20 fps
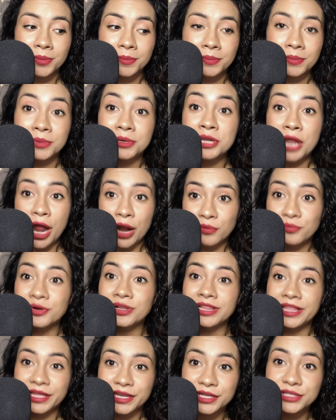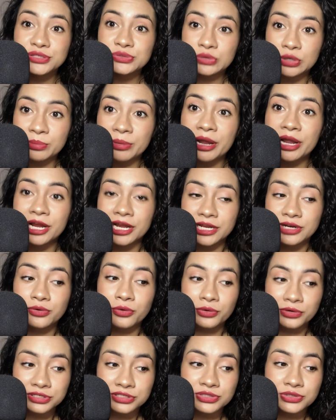not related to American
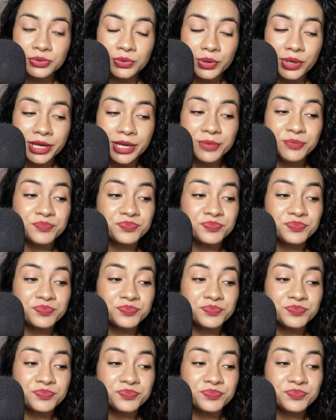Horror Story,